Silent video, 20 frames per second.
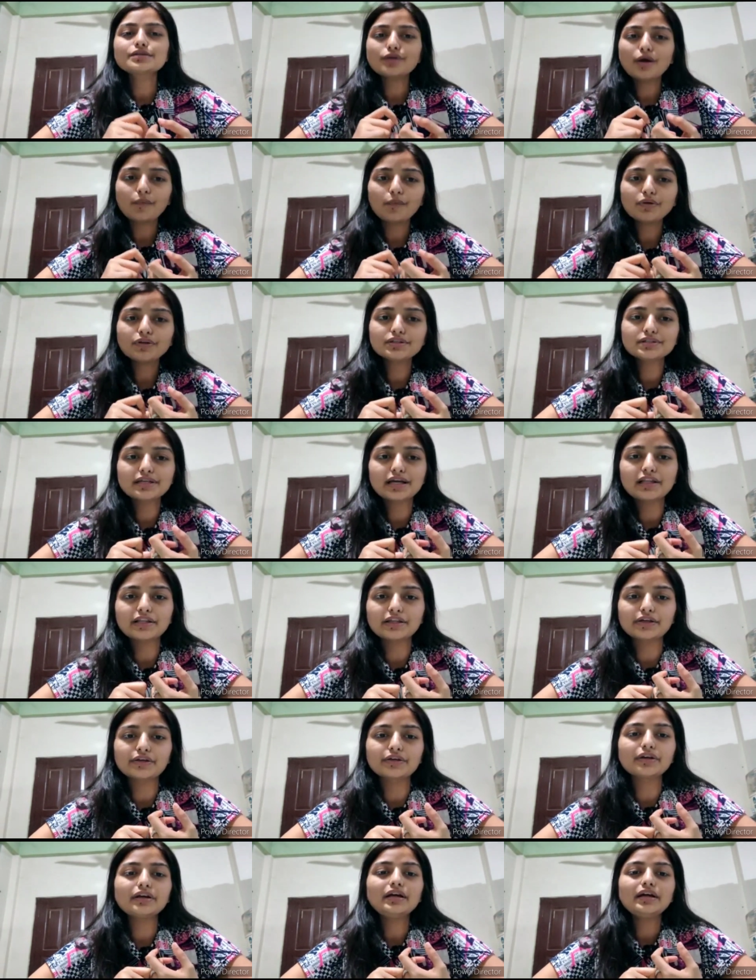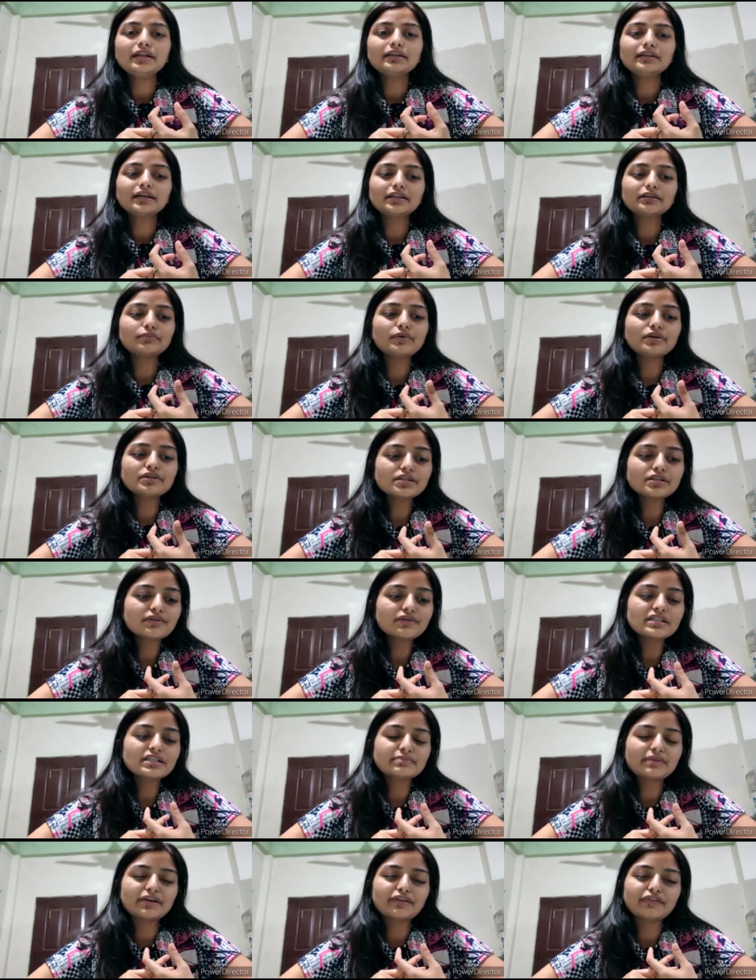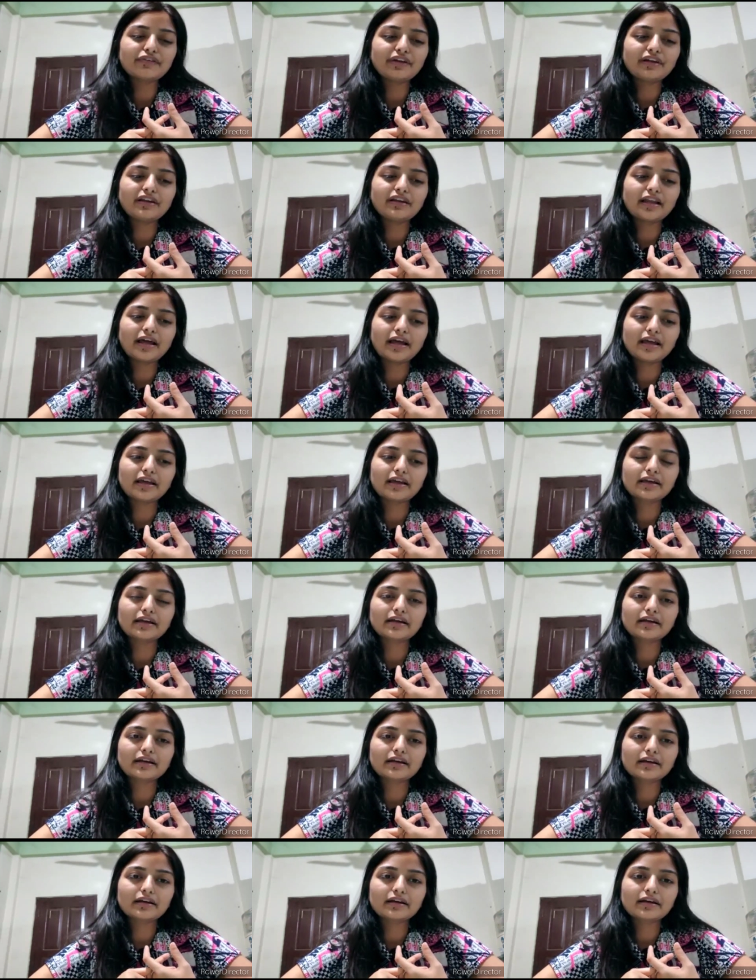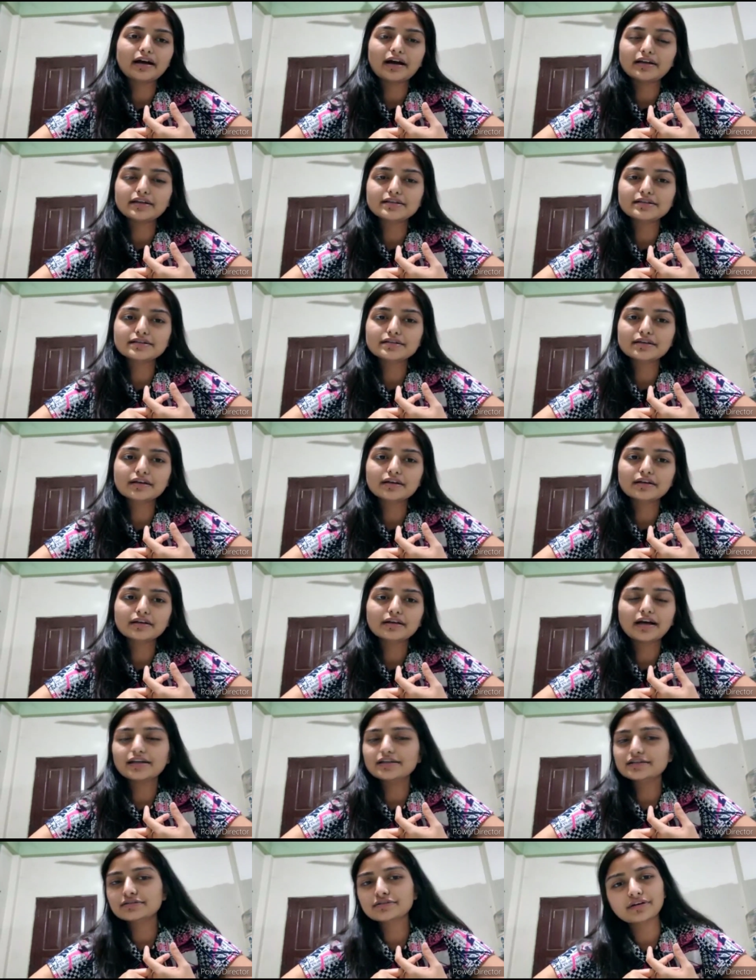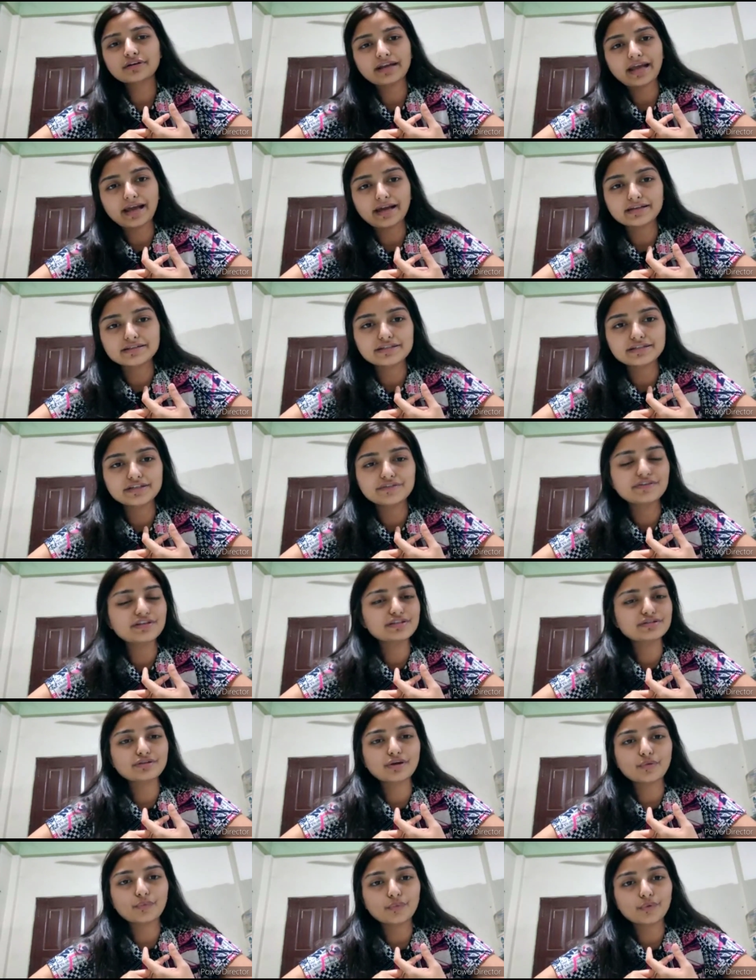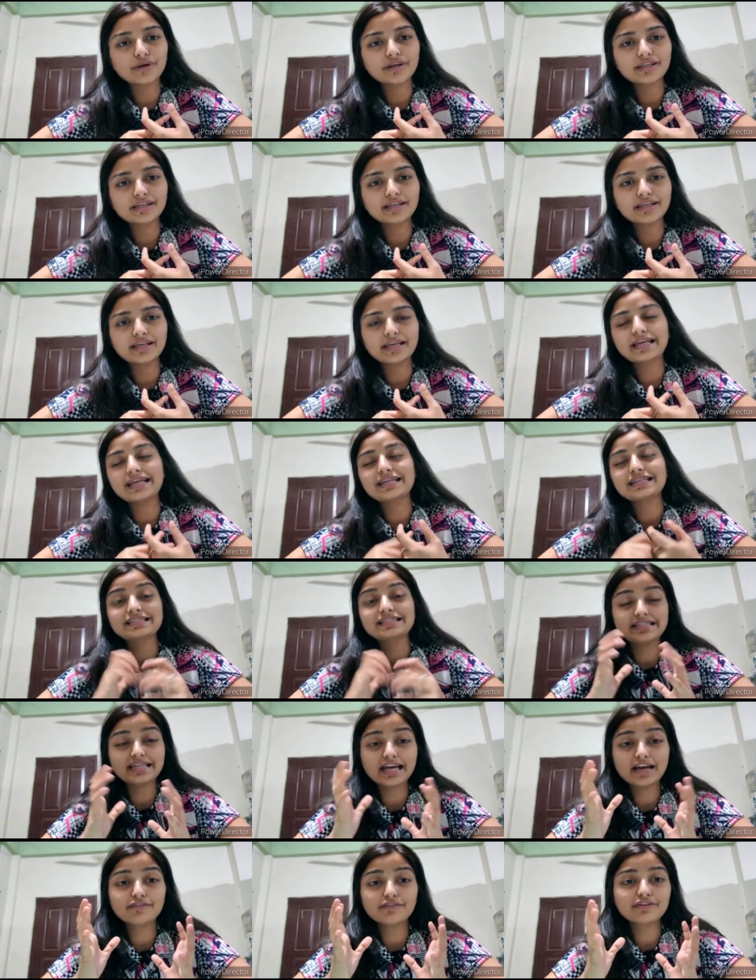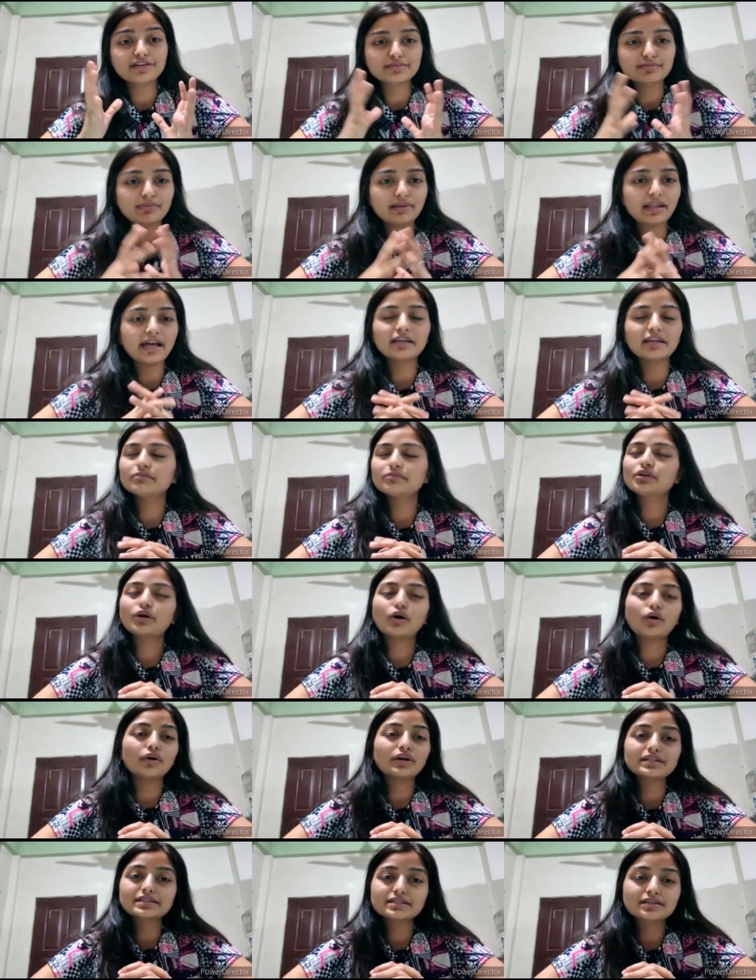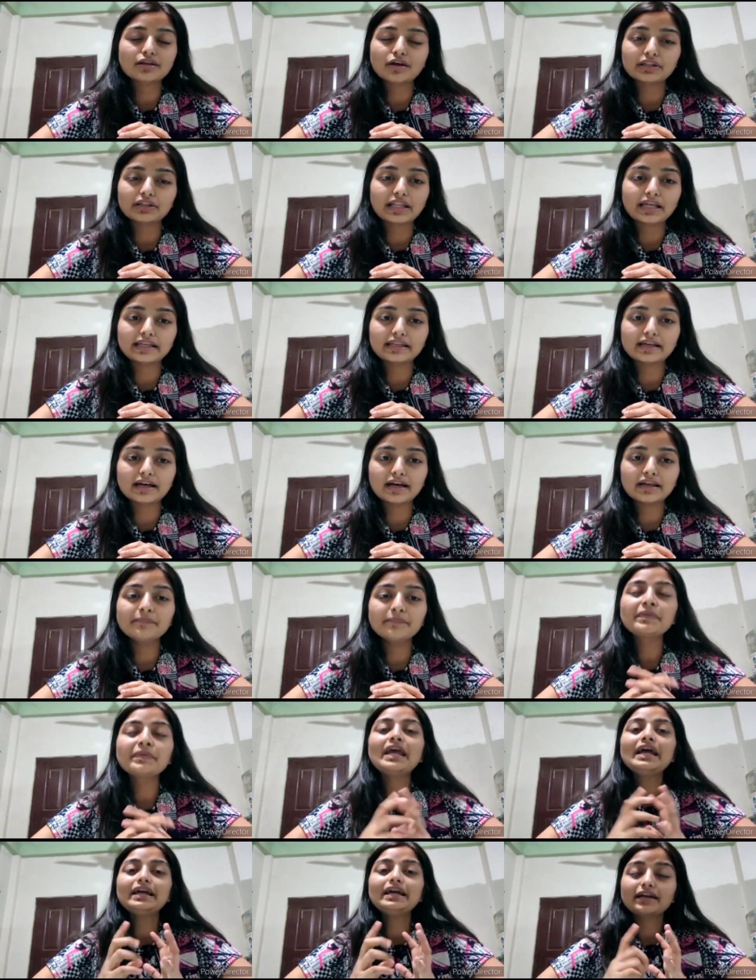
So I want to tell you that most of us may feel like God is God is not active, he's not working, he's deaf, he's blind. No, it's not like that.